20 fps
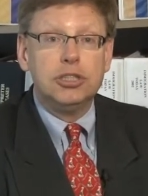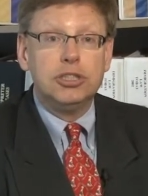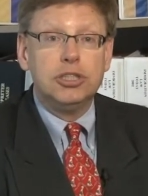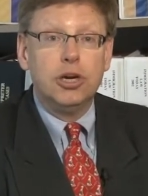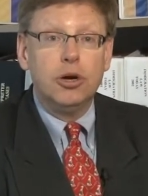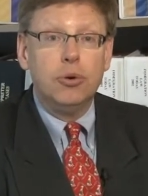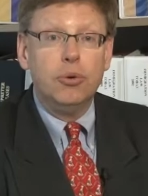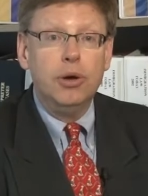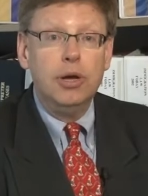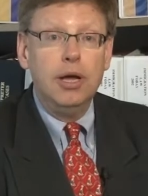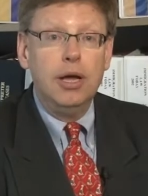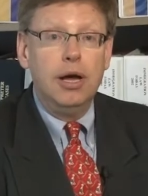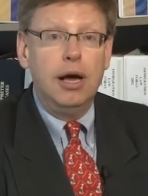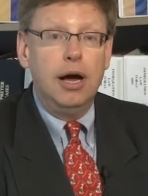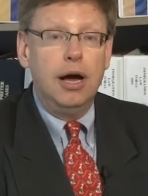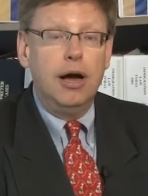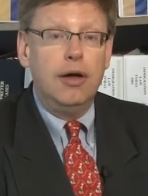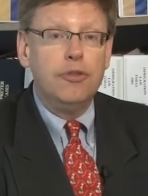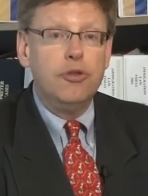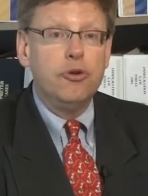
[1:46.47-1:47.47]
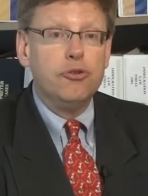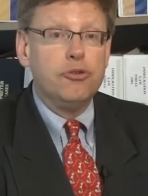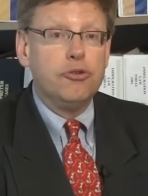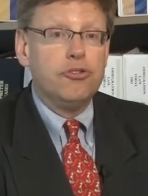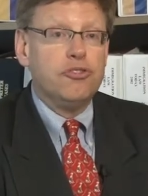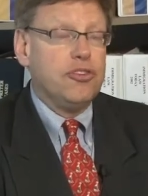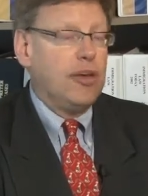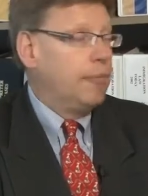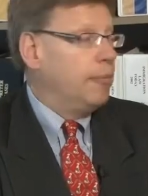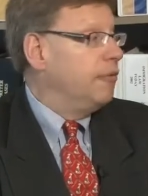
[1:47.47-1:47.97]
So uh, those are
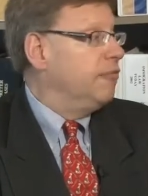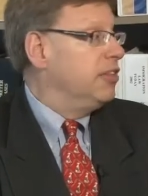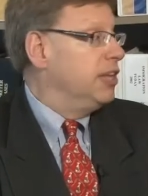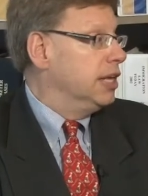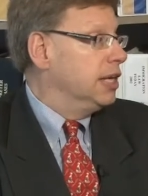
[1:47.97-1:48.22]
some of the